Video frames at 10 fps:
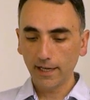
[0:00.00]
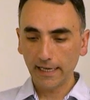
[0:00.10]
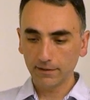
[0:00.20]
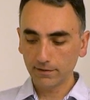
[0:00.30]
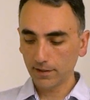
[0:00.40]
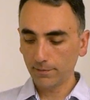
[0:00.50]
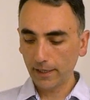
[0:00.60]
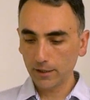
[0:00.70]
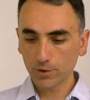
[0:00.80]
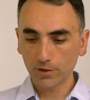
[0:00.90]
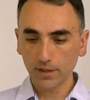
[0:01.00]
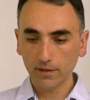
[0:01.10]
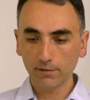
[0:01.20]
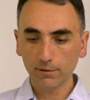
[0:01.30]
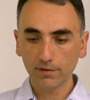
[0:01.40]
and make sure
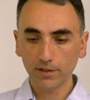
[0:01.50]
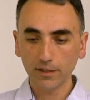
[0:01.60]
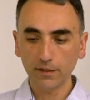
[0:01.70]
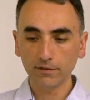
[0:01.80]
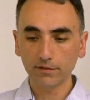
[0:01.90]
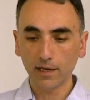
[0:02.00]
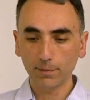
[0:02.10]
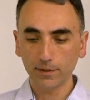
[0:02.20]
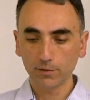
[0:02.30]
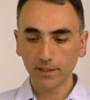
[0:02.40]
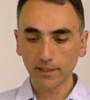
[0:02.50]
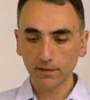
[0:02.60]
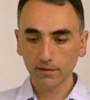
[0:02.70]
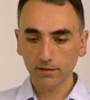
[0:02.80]
that everything is up and running.